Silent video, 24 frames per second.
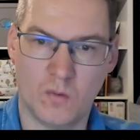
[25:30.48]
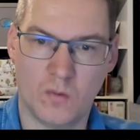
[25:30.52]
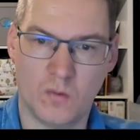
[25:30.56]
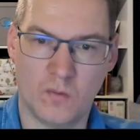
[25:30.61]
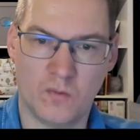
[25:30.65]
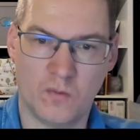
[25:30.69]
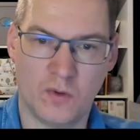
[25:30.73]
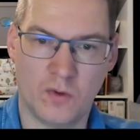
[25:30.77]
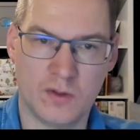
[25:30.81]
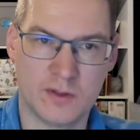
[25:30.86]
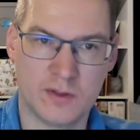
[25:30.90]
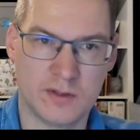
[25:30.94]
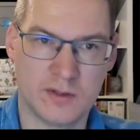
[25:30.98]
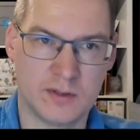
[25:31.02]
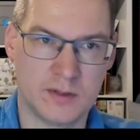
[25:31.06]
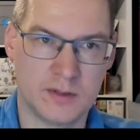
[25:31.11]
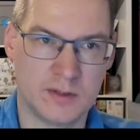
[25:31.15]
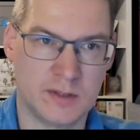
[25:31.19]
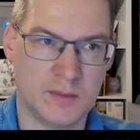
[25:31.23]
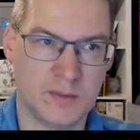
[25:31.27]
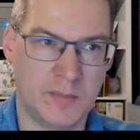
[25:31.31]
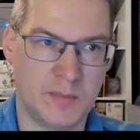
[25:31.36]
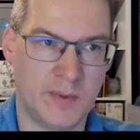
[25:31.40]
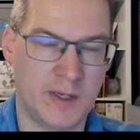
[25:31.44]
Once
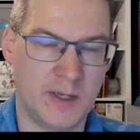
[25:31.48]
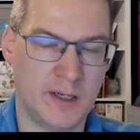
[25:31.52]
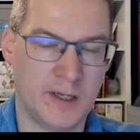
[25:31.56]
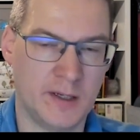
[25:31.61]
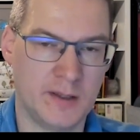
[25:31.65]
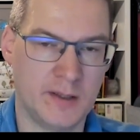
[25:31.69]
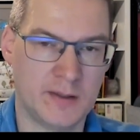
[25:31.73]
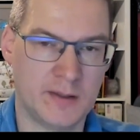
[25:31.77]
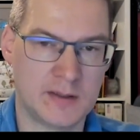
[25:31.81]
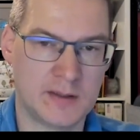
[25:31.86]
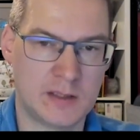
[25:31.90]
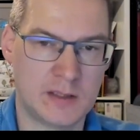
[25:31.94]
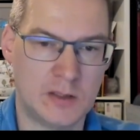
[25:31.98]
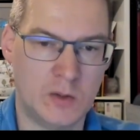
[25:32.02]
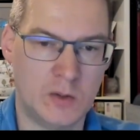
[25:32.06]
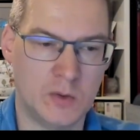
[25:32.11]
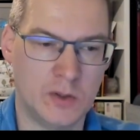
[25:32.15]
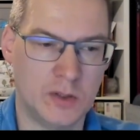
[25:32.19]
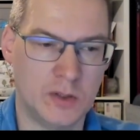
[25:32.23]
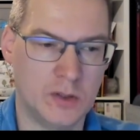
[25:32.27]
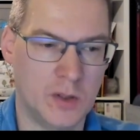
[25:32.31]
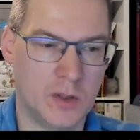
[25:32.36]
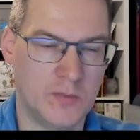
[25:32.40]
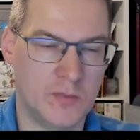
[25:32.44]
the backend is
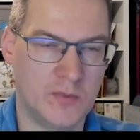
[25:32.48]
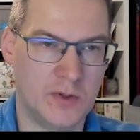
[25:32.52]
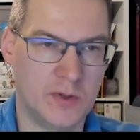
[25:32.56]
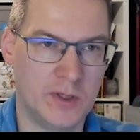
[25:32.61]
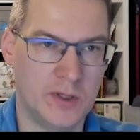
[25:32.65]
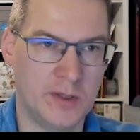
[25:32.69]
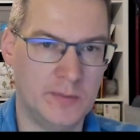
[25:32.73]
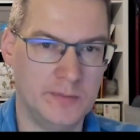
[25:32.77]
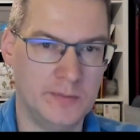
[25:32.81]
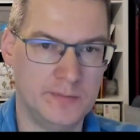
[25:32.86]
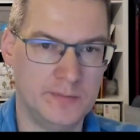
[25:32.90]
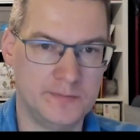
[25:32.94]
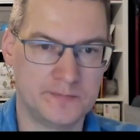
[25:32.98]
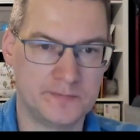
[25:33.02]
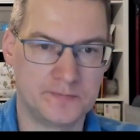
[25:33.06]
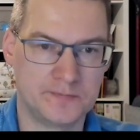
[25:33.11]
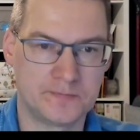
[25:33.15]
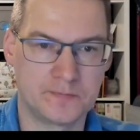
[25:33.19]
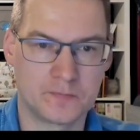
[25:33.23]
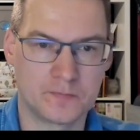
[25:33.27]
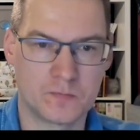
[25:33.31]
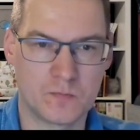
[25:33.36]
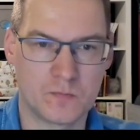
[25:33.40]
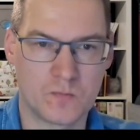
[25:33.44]
loading, hopefully,
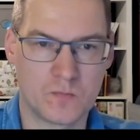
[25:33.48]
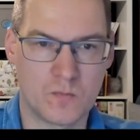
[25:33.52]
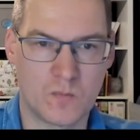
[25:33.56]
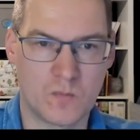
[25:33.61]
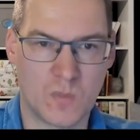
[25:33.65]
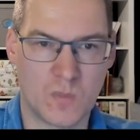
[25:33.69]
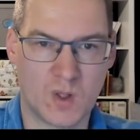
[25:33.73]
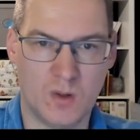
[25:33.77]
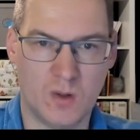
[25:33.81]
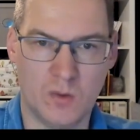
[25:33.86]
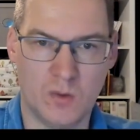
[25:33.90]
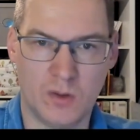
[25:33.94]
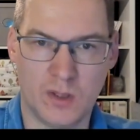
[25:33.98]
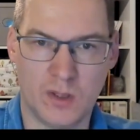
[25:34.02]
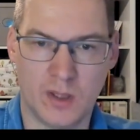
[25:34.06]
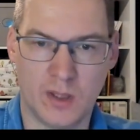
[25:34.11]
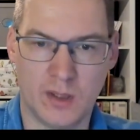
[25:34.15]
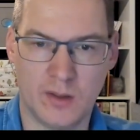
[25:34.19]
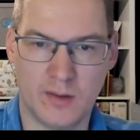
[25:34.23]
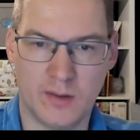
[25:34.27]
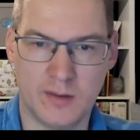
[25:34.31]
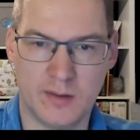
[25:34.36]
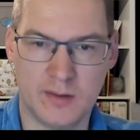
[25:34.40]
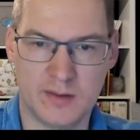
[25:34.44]
you
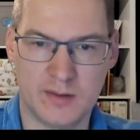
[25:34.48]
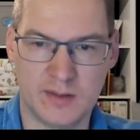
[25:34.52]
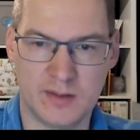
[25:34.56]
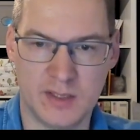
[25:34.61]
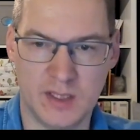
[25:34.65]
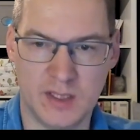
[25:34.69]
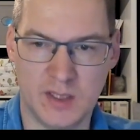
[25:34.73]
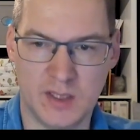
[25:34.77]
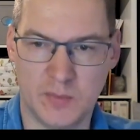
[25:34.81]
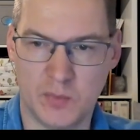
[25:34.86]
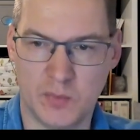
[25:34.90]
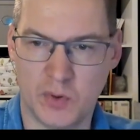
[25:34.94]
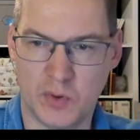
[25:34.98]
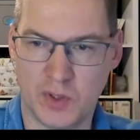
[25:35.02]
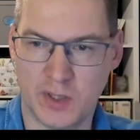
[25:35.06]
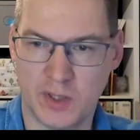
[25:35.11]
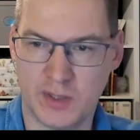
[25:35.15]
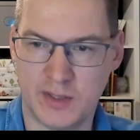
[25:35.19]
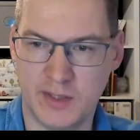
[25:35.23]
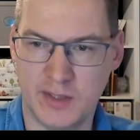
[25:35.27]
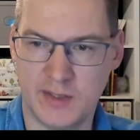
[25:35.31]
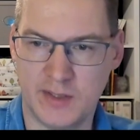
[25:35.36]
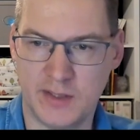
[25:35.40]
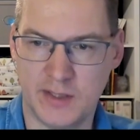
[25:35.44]
can see the
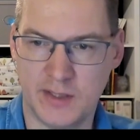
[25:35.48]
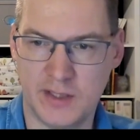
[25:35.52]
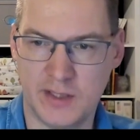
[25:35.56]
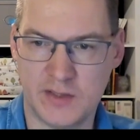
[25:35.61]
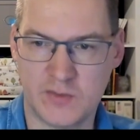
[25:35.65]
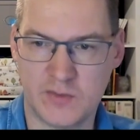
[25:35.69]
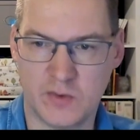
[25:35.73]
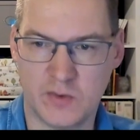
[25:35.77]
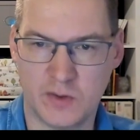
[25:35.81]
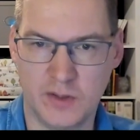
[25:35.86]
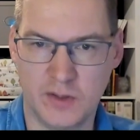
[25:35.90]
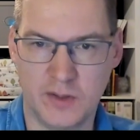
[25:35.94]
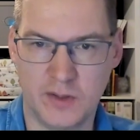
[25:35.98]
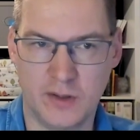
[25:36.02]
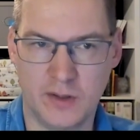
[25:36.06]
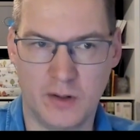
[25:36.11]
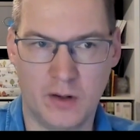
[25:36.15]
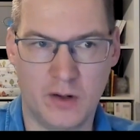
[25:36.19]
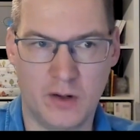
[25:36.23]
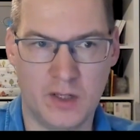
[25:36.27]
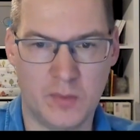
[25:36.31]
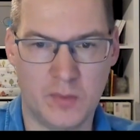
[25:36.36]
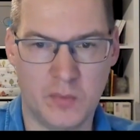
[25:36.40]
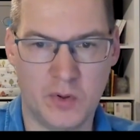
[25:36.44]
product details for
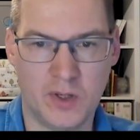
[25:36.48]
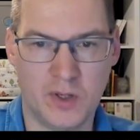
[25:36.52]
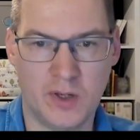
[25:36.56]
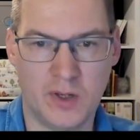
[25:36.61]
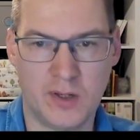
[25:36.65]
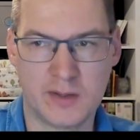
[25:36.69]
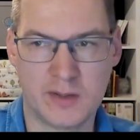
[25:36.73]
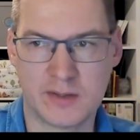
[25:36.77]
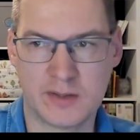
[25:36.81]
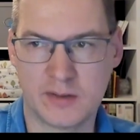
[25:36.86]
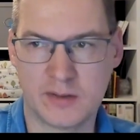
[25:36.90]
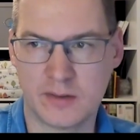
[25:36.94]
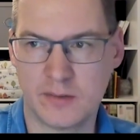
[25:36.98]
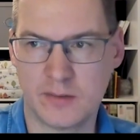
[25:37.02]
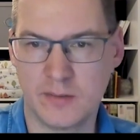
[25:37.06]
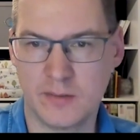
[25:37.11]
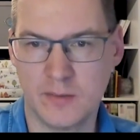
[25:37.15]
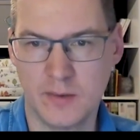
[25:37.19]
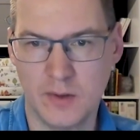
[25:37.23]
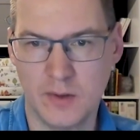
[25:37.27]
all the products.